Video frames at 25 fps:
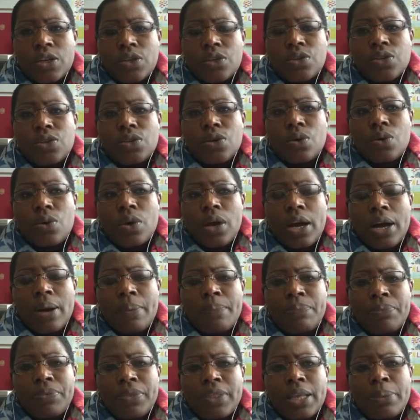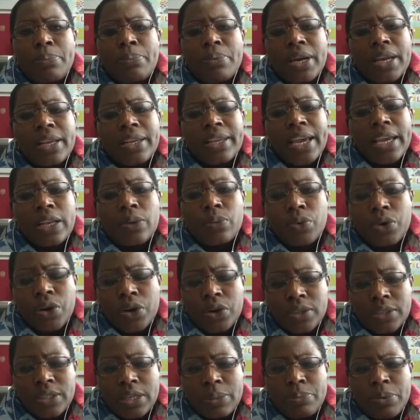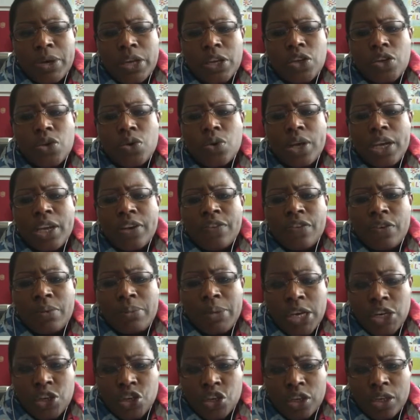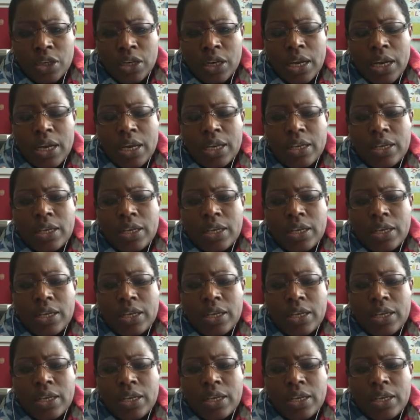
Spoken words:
So they bring networks, they bring new information.